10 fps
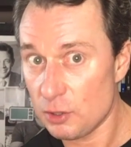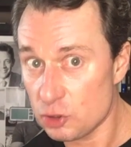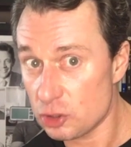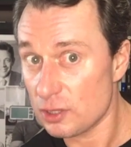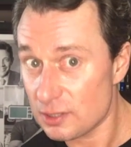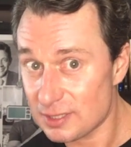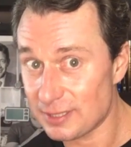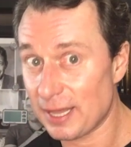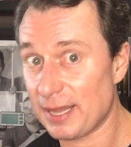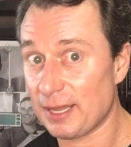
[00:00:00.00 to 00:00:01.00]
just
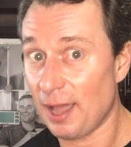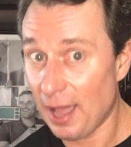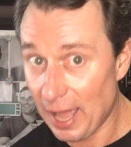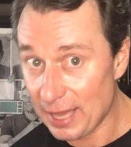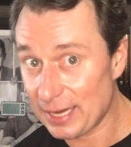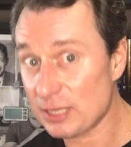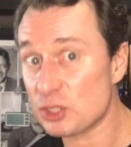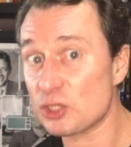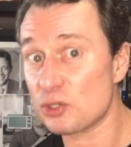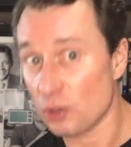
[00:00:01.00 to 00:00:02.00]
like an
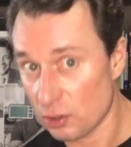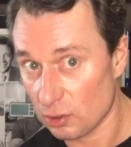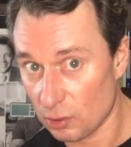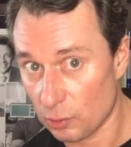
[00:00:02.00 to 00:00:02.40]
external